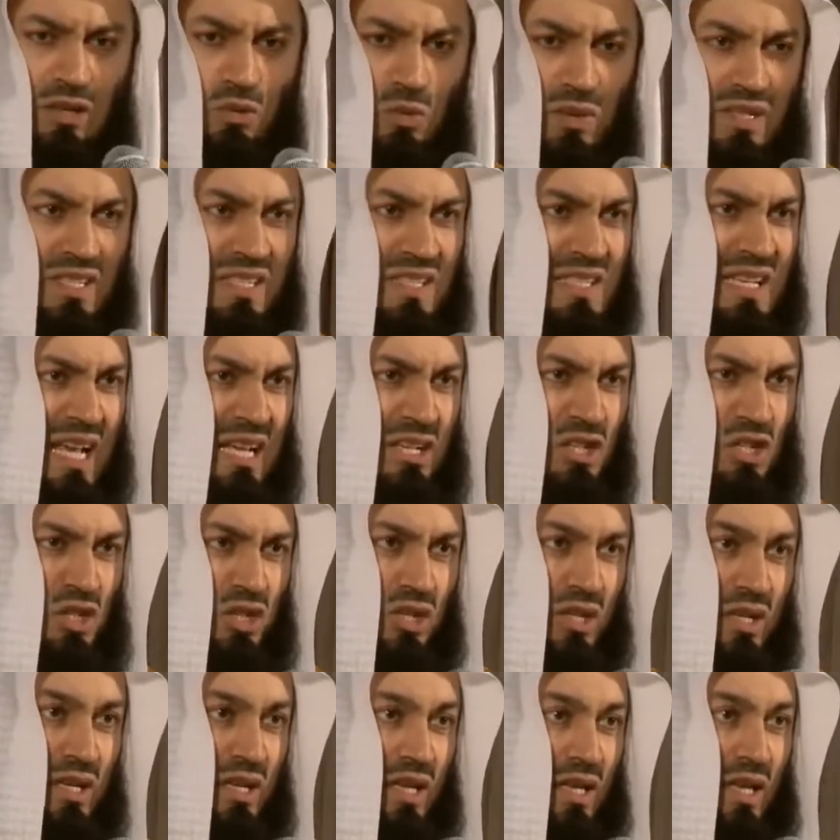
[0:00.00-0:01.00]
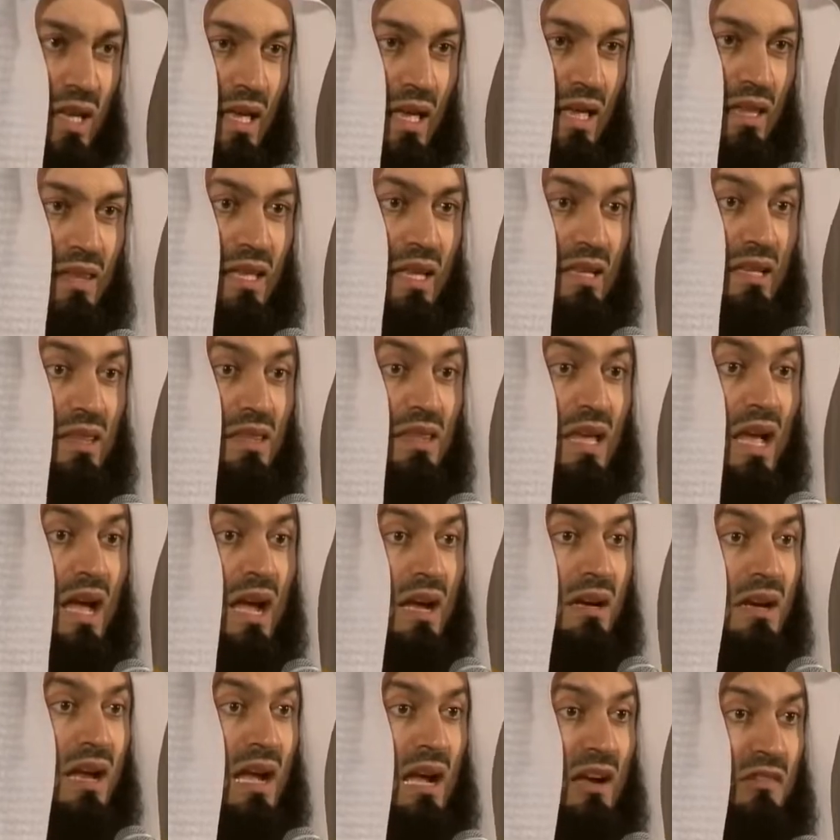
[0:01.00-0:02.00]
It was such that
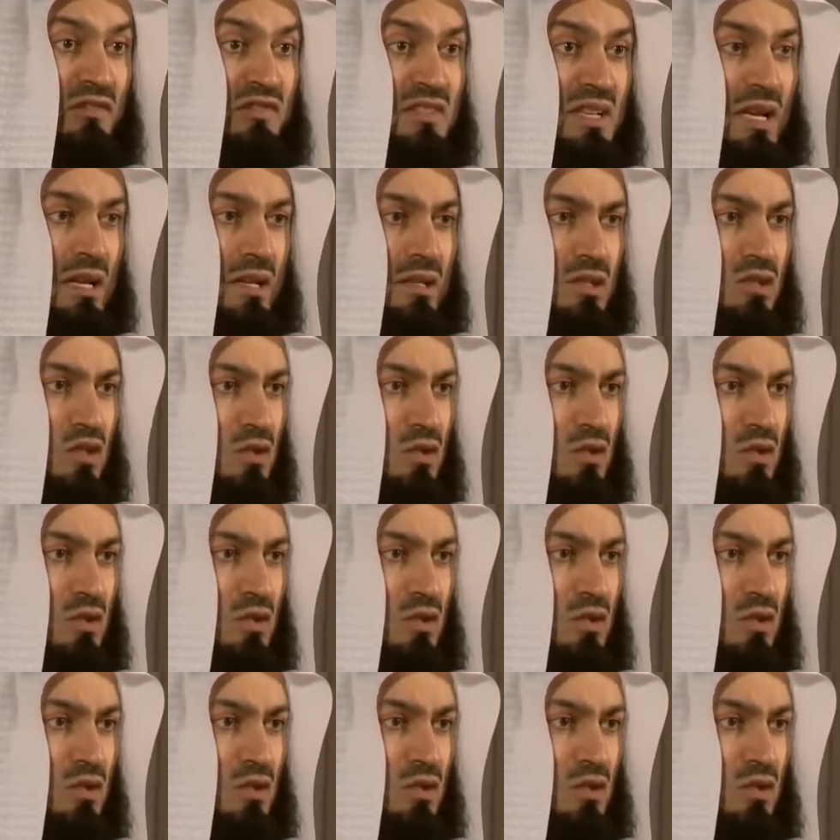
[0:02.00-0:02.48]
thereafter,